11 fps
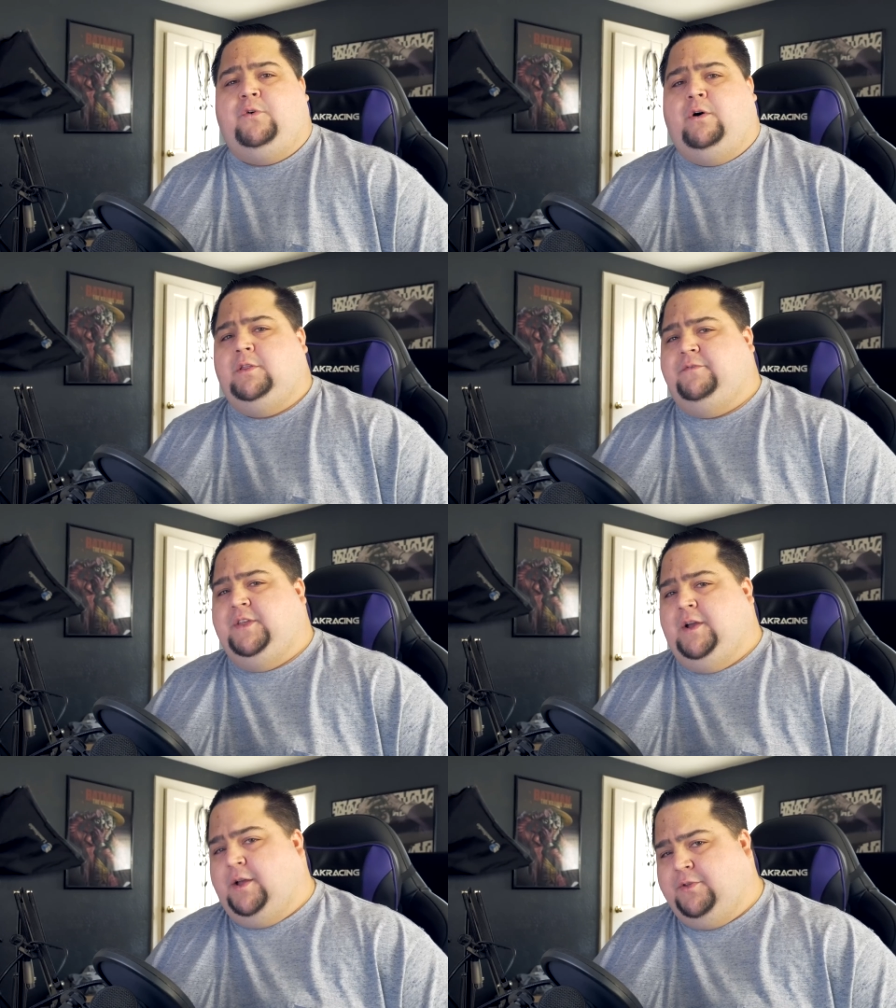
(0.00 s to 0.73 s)
all of
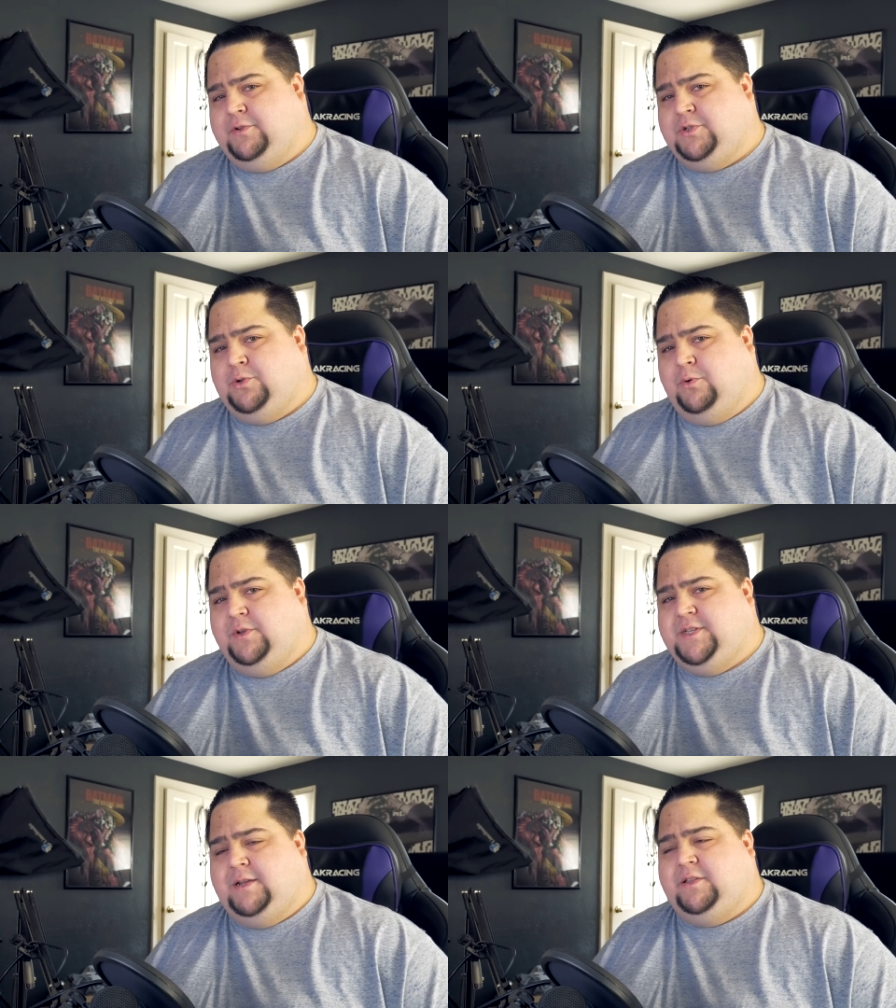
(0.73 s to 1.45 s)
the other
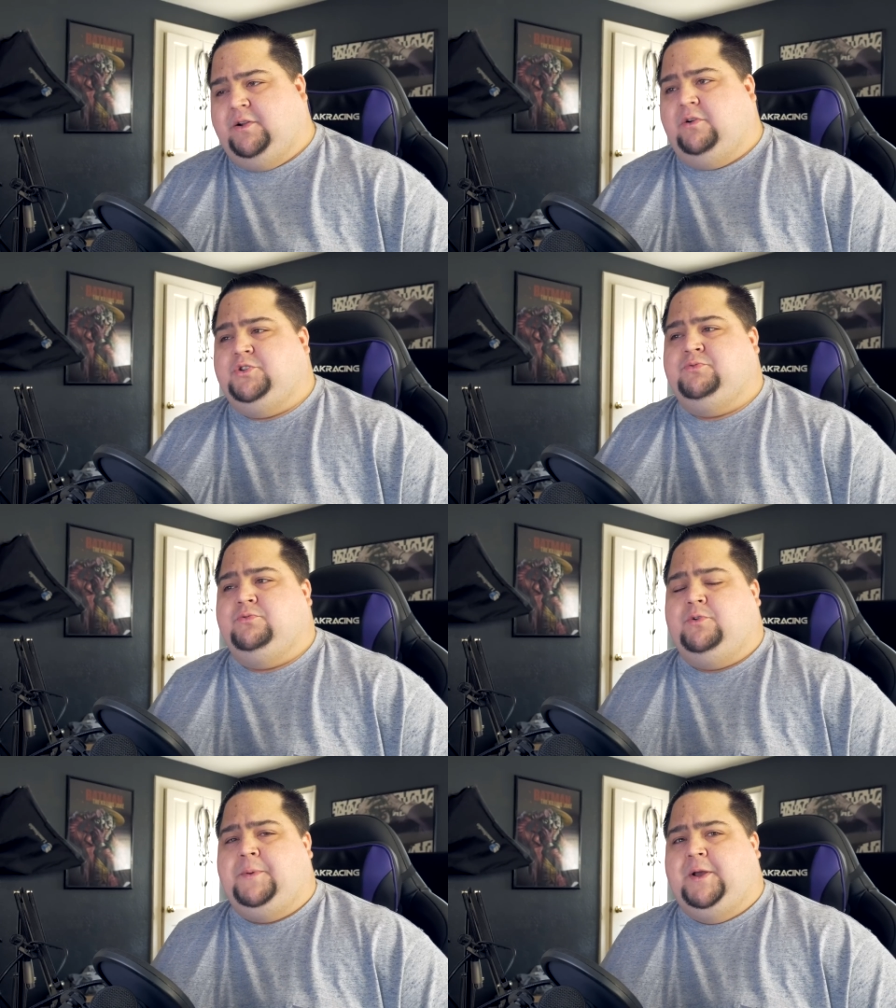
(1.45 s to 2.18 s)
stories out there are
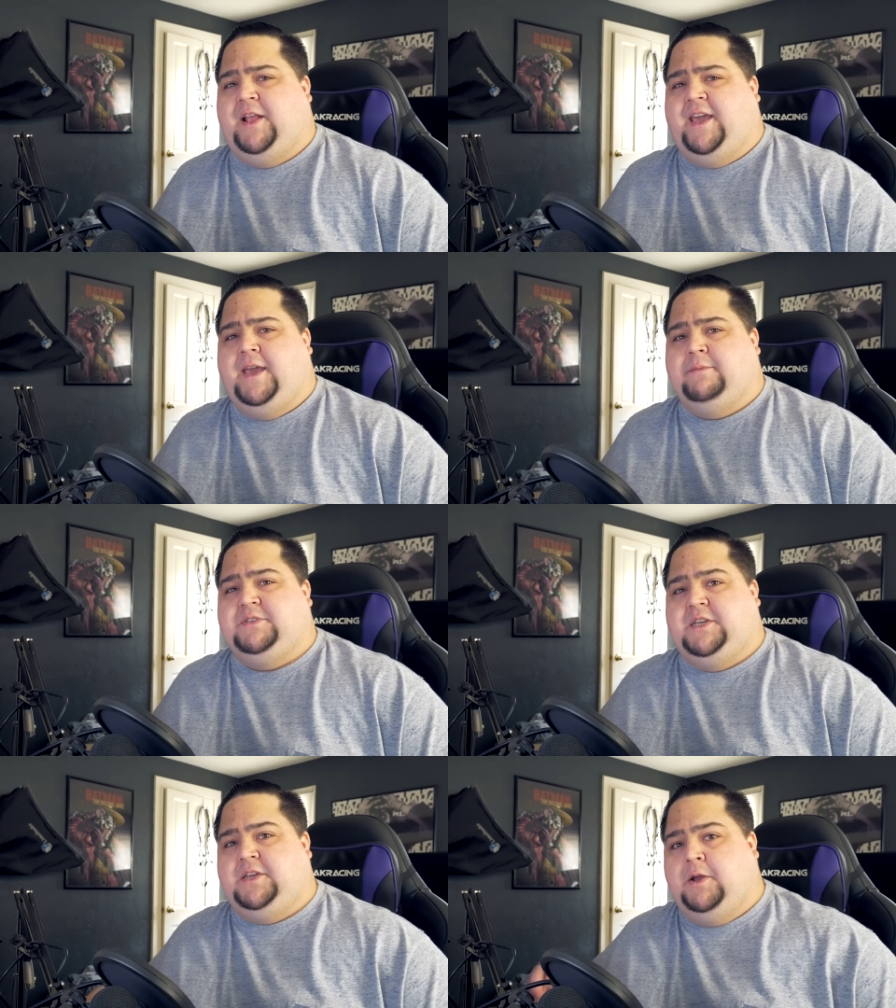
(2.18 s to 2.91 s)
true about
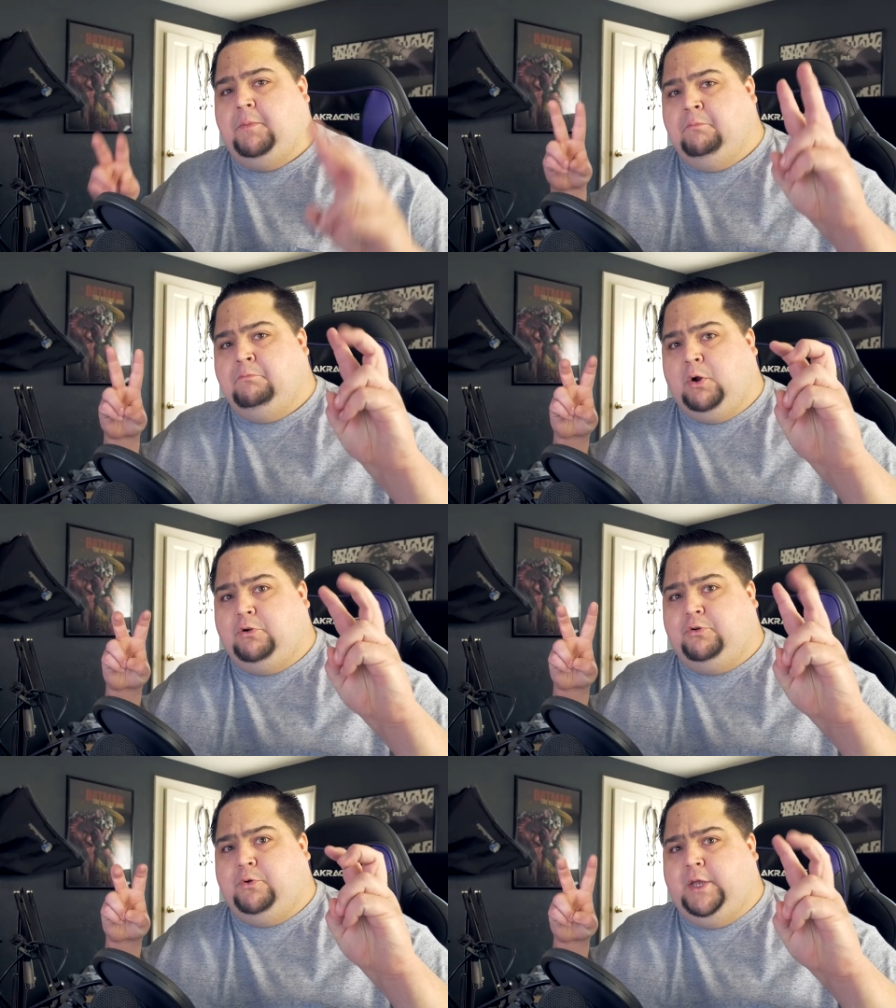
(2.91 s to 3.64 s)
AMD
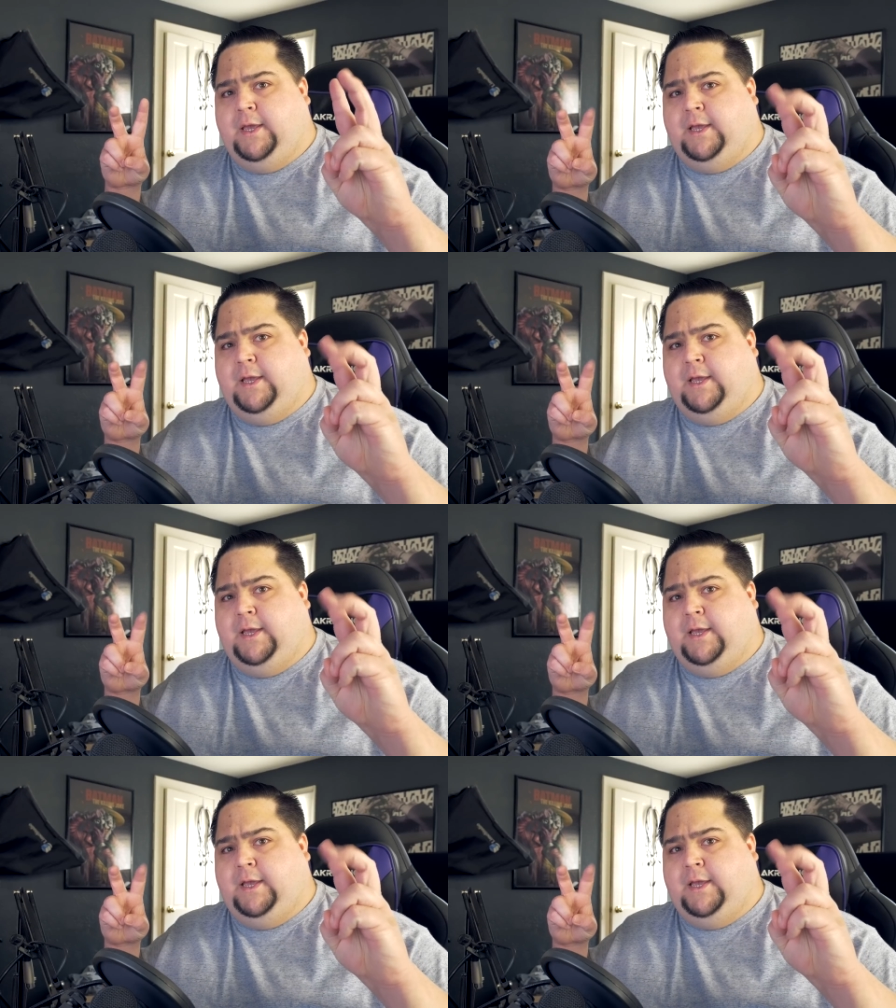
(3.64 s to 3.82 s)
murdering